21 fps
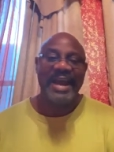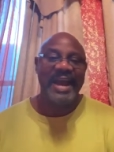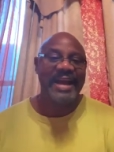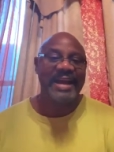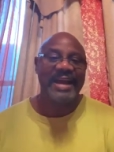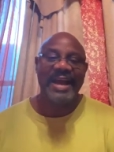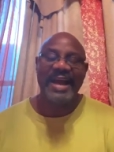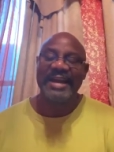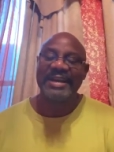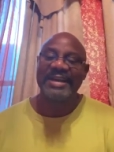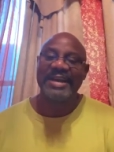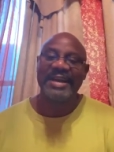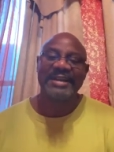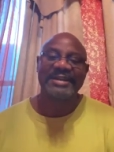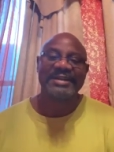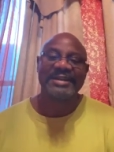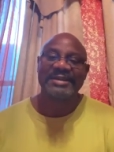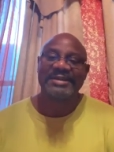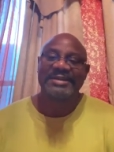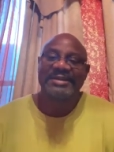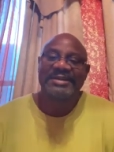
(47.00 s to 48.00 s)
I got
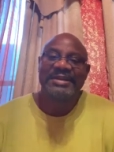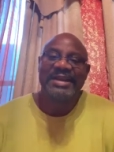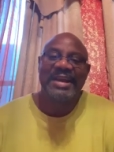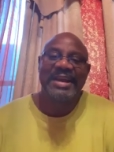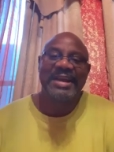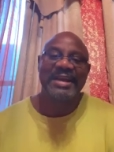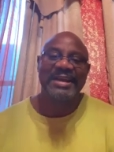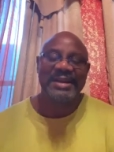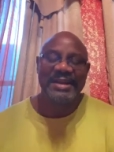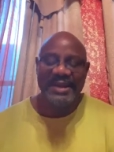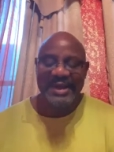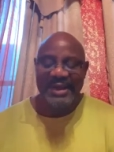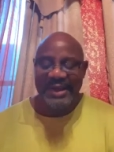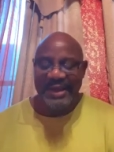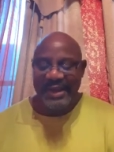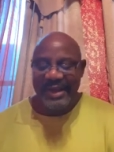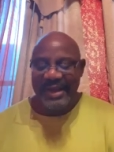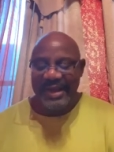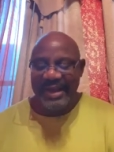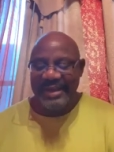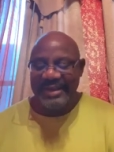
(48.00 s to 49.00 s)
nothing today.
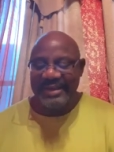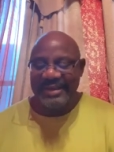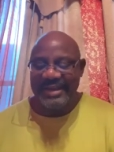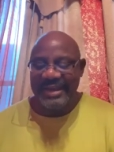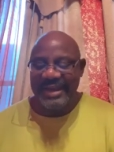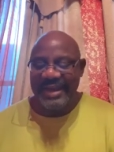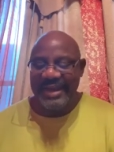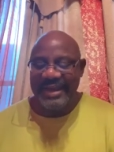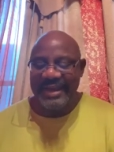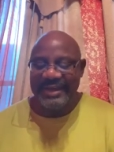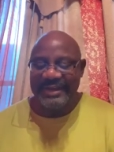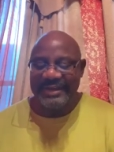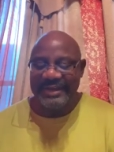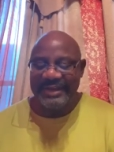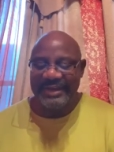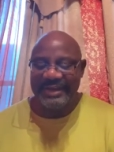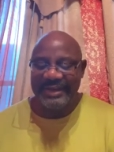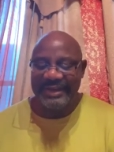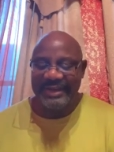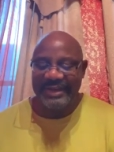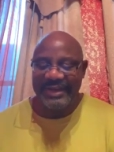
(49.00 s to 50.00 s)
And
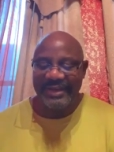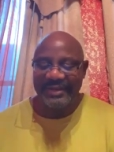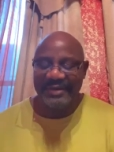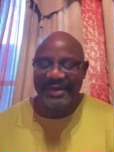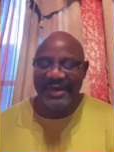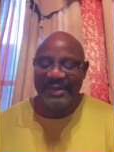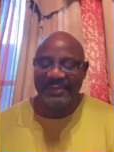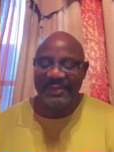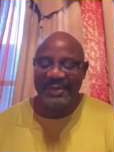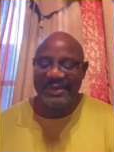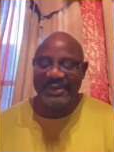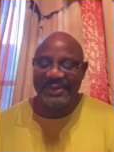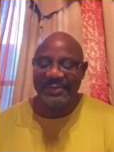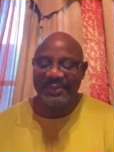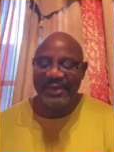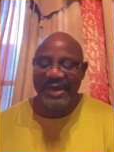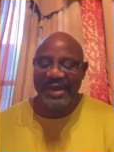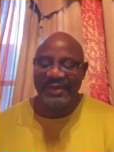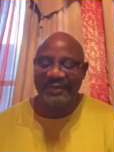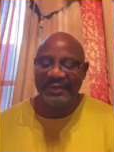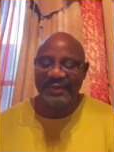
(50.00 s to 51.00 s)
then he direct me to
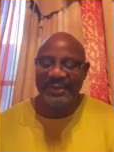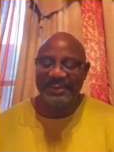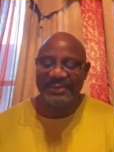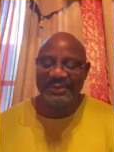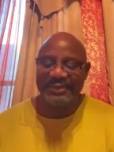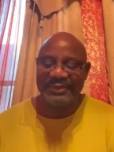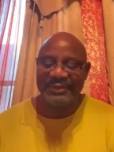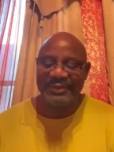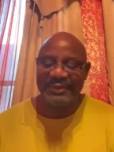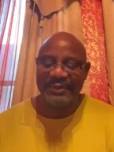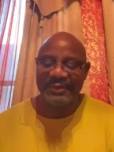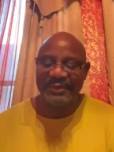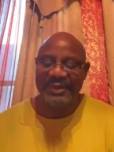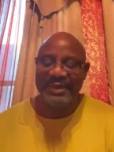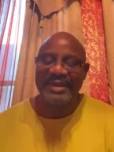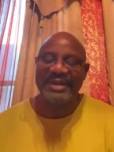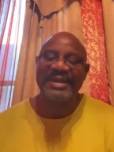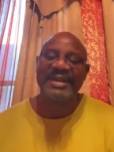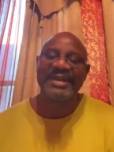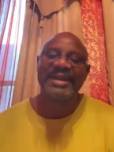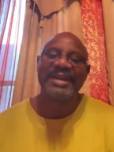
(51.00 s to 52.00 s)
Proverbs
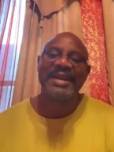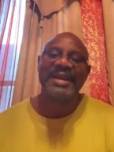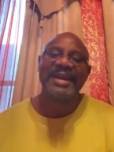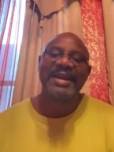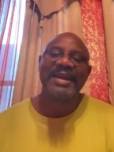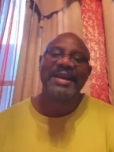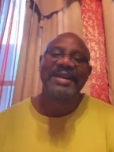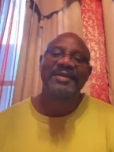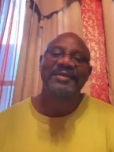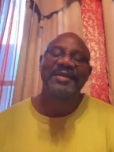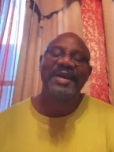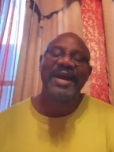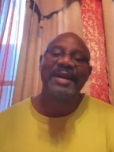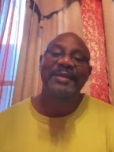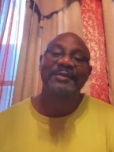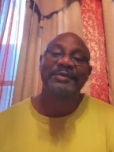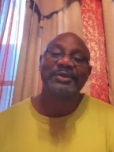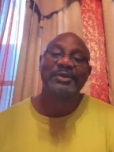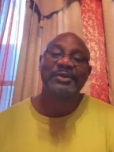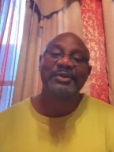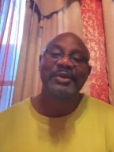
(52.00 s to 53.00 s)
3,
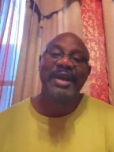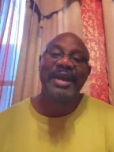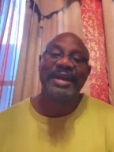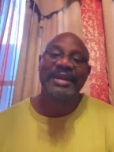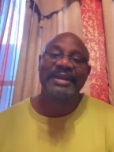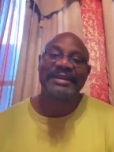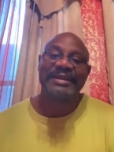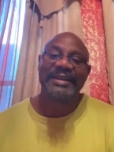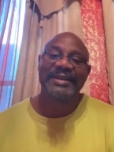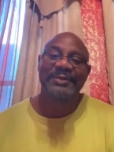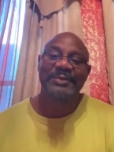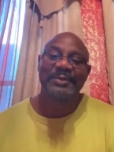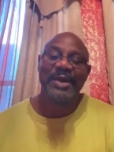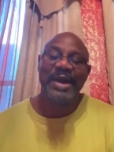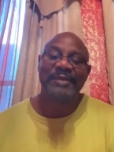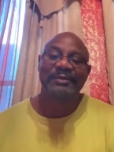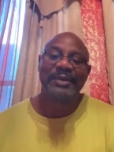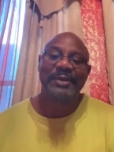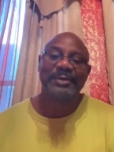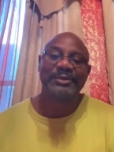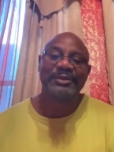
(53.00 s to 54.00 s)
5 through 8.
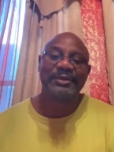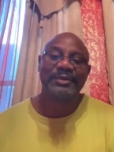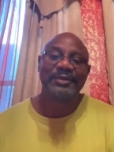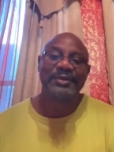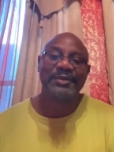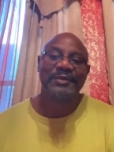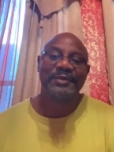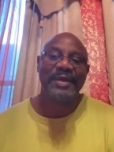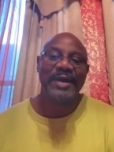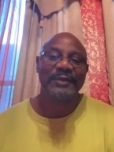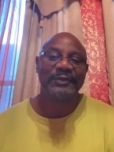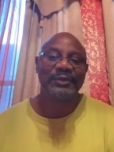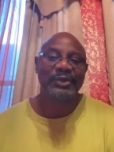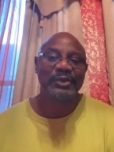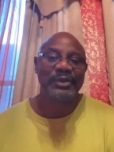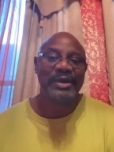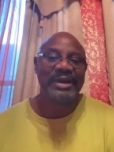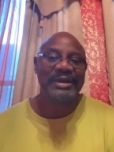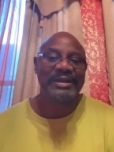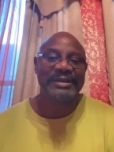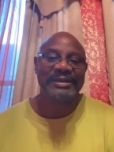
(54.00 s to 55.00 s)
Proverbs 3, 5
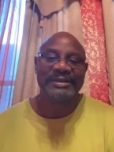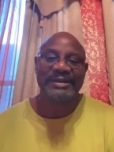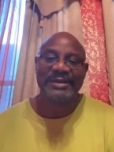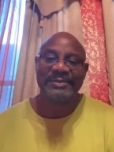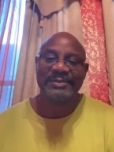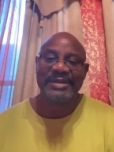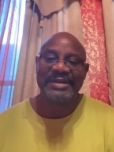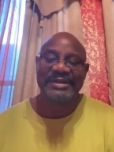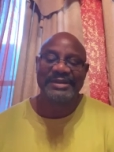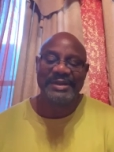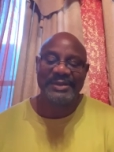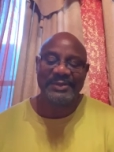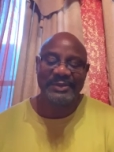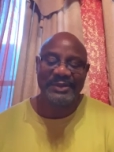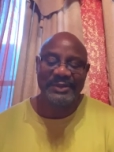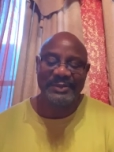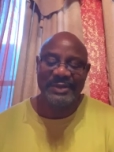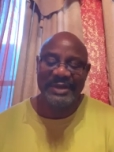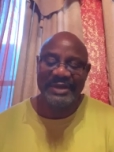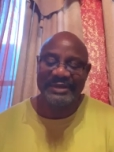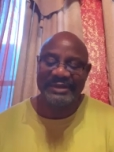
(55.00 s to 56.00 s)
through 8 this is going to be a
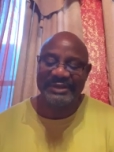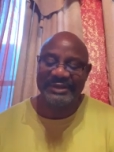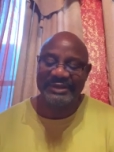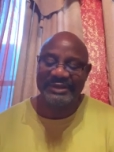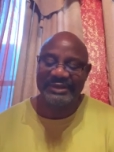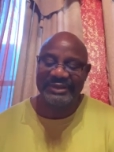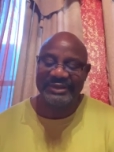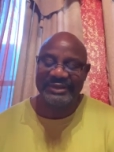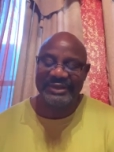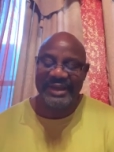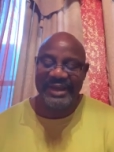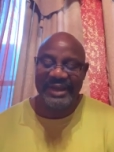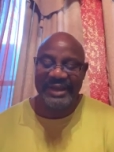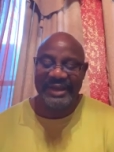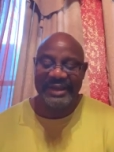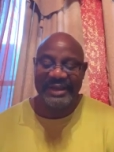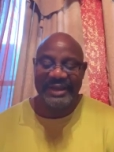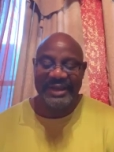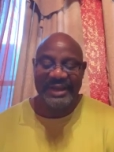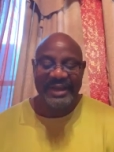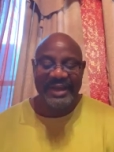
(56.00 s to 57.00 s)
simple message
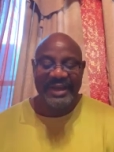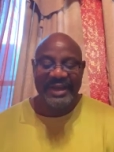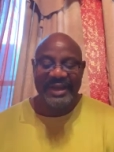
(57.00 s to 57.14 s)
today.